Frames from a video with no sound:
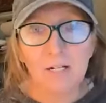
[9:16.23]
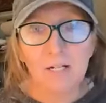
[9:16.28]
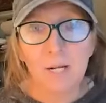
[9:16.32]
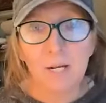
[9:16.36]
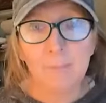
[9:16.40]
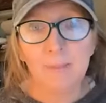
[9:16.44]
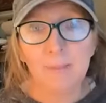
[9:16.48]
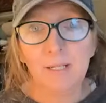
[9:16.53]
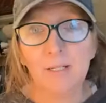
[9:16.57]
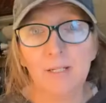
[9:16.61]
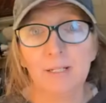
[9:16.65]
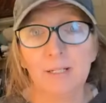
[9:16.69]

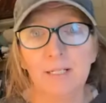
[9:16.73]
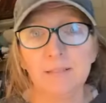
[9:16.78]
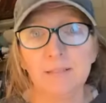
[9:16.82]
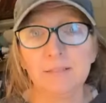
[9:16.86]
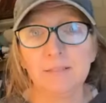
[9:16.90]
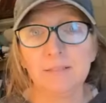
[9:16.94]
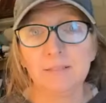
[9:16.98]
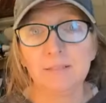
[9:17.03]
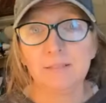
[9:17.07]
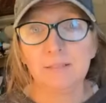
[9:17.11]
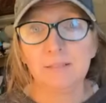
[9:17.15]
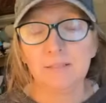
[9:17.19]
coming
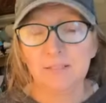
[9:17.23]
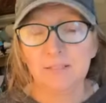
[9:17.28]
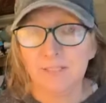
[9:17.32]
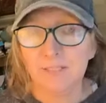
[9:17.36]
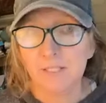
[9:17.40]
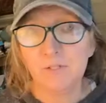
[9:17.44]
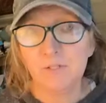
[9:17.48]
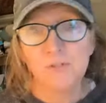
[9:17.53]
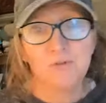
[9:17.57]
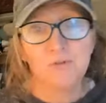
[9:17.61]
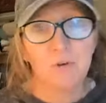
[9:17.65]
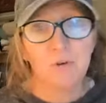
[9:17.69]
against, you
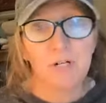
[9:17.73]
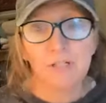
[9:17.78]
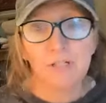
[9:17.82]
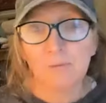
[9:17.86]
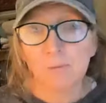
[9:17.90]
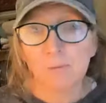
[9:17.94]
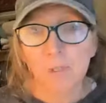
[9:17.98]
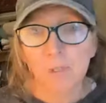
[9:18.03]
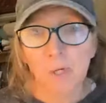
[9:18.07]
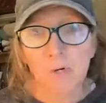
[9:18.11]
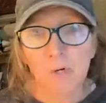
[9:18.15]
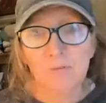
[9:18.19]
know, struggling
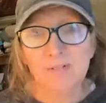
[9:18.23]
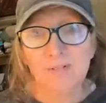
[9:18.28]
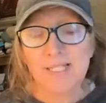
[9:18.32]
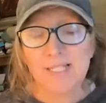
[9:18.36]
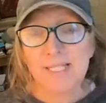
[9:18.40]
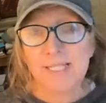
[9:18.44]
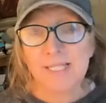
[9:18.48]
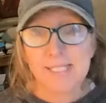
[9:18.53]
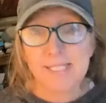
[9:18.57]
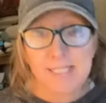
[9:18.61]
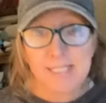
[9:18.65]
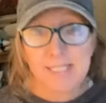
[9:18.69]
with COVID
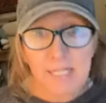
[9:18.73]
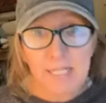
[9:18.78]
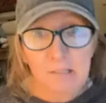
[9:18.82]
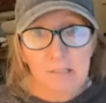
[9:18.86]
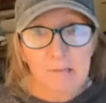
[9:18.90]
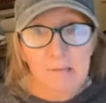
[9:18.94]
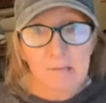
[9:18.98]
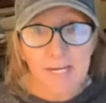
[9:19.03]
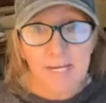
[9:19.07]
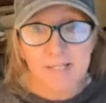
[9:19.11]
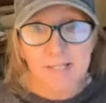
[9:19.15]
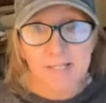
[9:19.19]
still
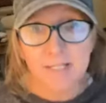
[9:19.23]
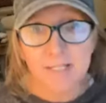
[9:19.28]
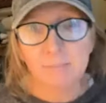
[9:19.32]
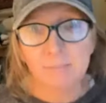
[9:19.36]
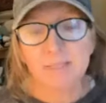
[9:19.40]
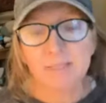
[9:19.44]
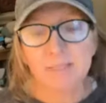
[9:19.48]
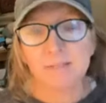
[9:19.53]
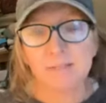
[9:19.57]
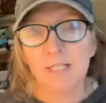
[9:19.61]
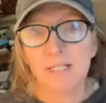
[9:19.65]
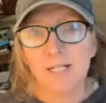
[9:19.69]
18
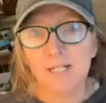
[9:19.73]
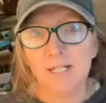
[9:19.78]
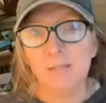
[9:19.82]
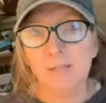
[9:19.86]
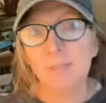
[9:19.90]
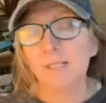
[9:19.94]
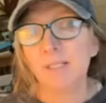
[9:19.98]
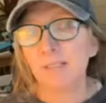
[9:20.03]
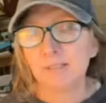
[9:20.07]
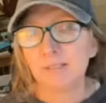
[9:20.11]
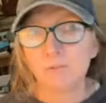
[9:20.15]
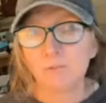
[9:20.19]
months later,
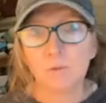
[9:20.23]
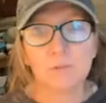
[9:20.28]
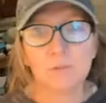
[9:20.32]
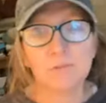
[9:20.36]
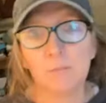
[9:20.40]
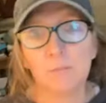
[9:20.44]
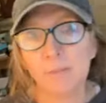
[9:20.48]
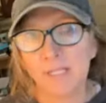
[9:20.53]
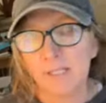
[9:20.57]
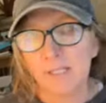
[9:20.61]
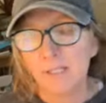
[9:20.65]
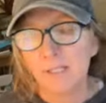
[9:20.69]
because of course
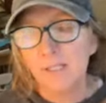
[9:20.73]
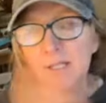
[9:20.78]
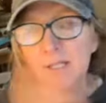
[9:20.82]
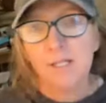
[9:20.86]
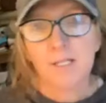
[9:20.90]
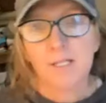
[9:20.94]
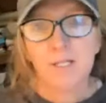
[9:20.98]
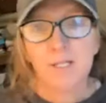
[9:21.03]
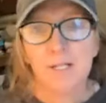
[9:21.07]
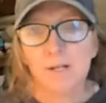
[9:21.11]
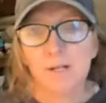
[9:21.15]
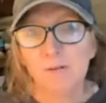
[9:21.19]
we're being,
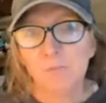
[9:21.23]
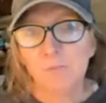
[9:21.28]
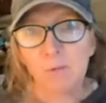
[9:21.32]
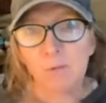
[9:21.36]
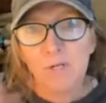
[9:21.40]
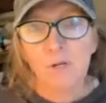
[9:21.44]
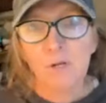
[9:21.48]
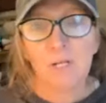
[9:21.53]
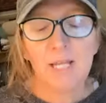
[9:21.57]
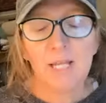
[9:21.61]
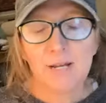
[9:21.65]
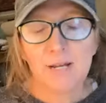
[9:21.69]
you know, and we're
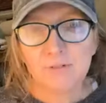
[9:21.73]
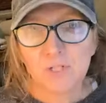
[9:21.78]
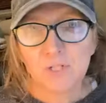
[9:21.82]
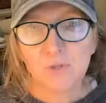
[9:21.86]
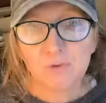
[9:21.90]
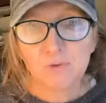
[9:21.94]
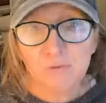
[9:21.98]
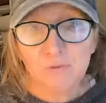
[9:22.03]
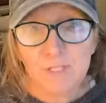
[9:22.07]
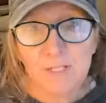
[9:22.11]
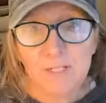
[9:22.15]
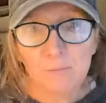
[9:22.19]
not allowed to
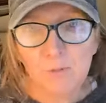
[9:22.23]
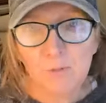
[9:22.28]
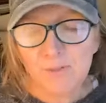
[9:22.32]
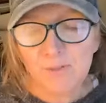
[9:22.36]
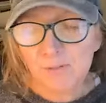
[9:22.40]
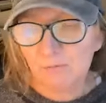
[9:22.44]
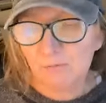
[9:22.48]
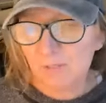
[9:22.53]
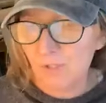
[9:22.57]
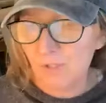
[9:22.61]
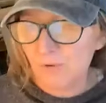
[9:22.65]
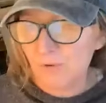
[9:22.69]
treat with
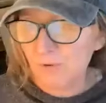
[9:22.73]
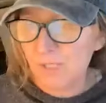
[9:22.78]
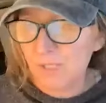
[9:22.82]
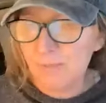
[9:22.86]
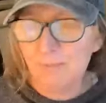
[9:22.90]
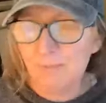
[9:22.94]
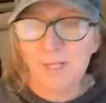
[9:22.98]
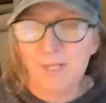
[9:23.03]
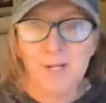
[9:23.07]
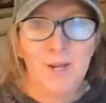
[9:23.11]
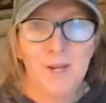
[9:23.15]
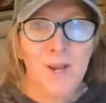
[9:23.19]
the real
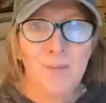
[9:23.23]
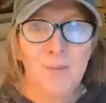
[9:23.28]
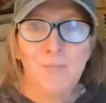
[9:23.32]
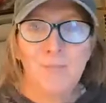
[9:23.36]
treatment.